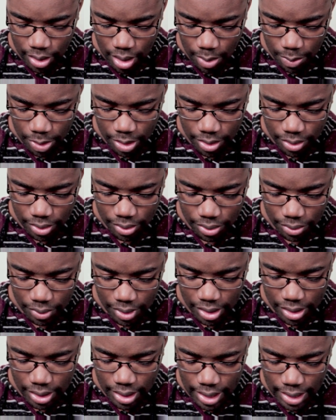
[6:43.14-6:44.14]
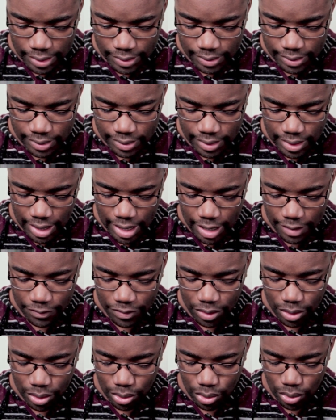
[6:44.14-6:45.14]
Come here to three dots,
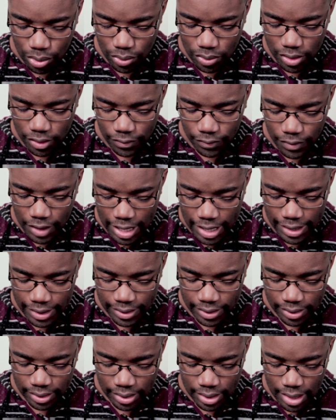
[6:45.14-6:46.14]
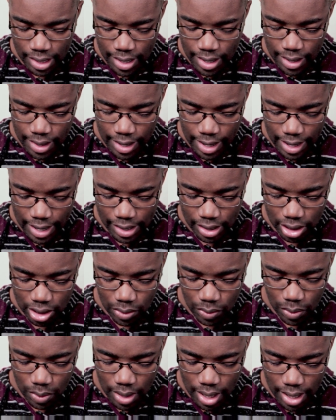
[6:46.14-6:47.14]
save to device, highest
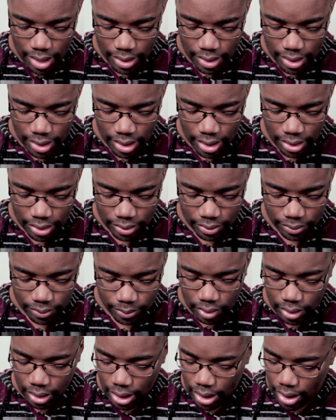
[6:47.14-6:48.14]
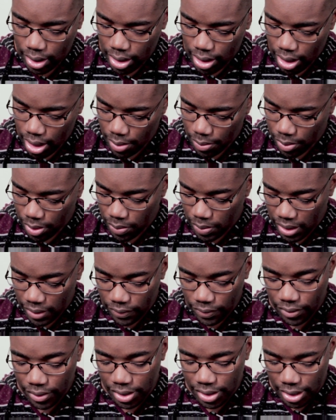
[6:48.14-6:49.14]
quality, and then we
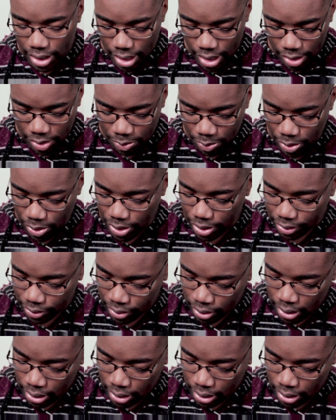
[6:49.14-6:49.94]
wait for it to export.